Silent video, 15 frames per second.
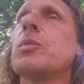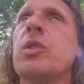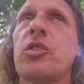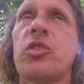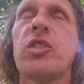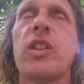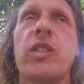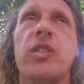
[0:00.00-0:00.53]

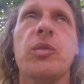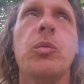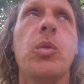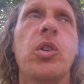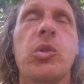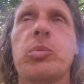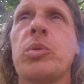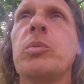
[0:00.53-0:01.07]
which doesn't
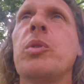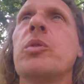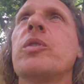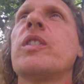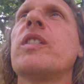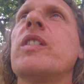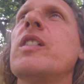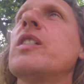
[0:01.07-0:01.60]
want to promote
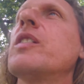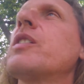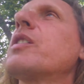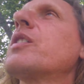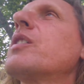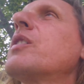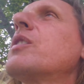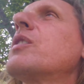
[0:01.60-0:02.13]
disease,